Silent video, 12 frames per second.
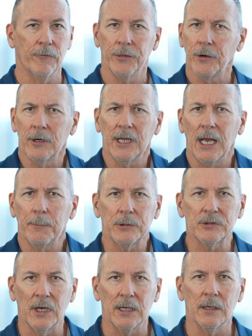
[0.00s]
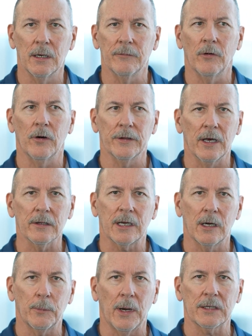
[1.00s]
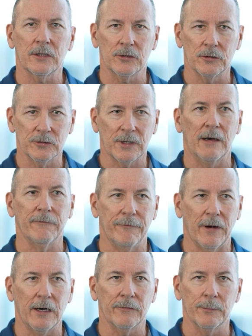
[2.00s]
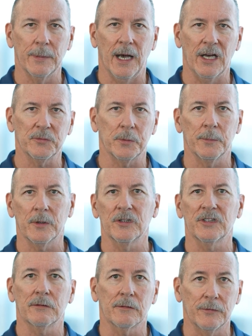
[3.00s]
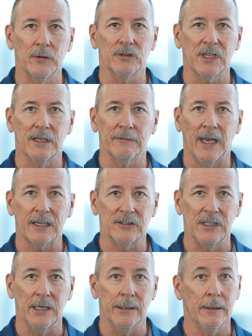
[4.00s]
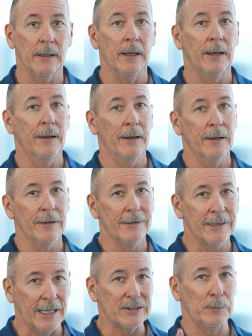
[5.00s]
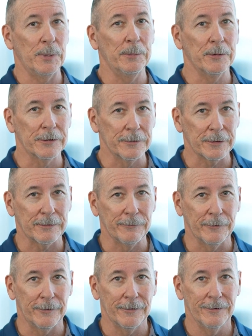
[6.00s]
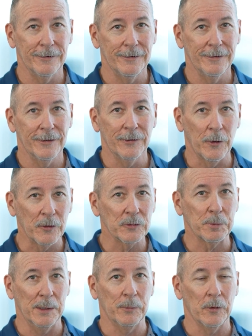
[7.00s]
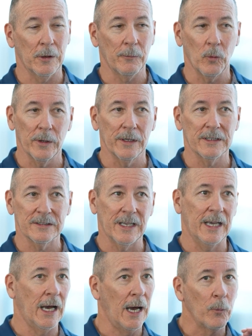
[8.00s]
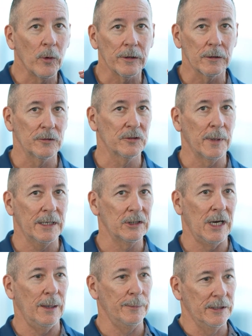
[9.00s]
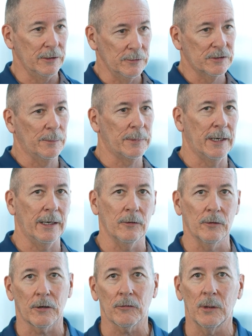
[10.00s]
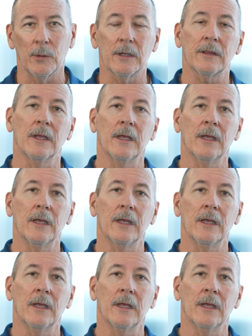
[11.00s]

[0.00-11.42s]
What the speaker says: 38% of all the healthcare practitioners got fired from the hospital because they refused to get a vaccine. That's the people you're looking for. Those people are willing to say, I'm willing to lose my job than do something I don't agree with.